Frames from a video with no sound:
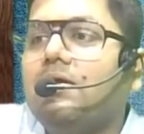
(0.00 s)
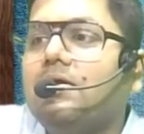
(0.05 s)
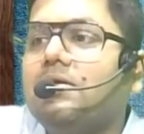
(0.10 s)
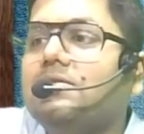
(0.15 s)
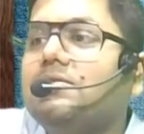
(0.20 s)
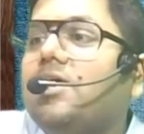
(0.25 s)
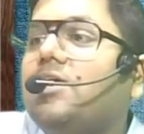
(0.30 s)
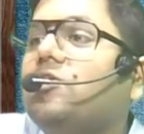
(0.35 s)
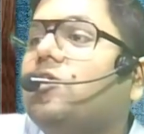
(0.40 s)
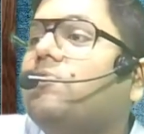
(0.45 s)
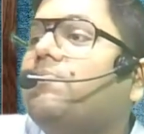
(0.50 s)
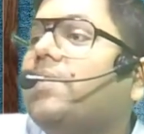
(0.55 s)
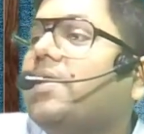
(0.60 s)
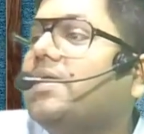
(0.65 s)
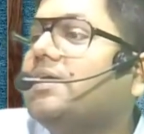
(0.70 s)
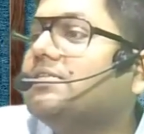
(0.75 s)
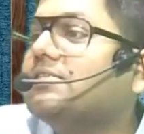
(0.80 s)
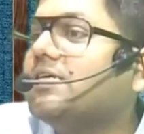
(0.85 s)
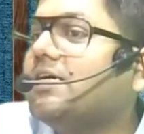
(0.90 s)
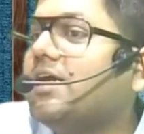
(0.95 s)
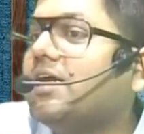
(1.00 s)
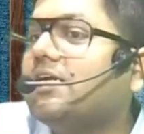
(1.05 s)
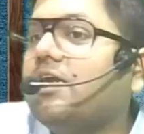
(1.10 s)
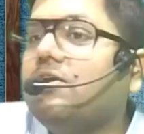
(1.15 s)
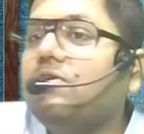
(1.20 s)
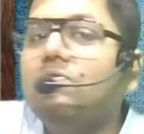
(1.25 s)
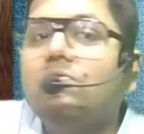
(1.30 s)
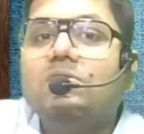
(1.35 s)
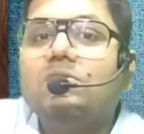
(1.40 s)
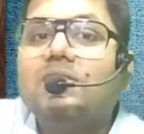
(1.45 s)
Then your parents
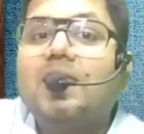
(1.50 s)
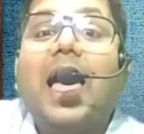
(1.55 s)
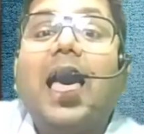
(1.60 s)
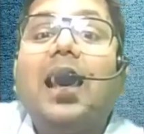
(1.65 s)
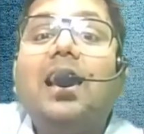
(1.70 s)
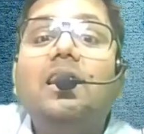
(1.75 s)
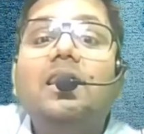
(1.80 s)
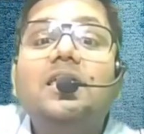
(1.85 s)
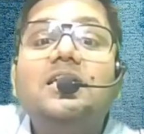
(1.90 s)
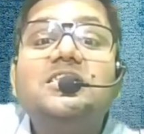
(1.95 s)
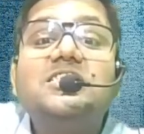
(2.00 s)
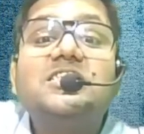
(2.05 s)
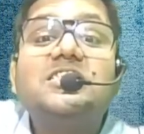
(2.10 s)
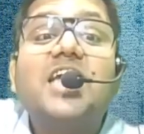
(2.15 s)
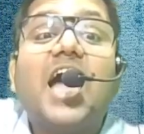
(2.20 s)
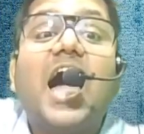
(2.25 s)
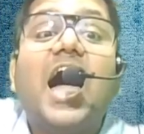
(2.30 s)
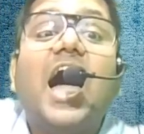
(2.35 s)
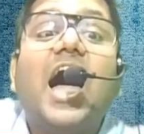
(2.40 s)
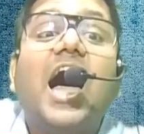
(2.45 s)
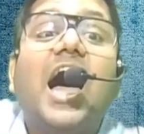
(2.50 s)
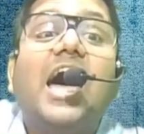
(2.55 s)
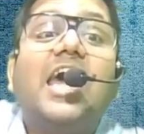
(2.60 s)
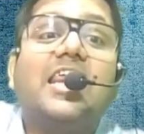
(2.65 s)
corrected you, tal nahi, star.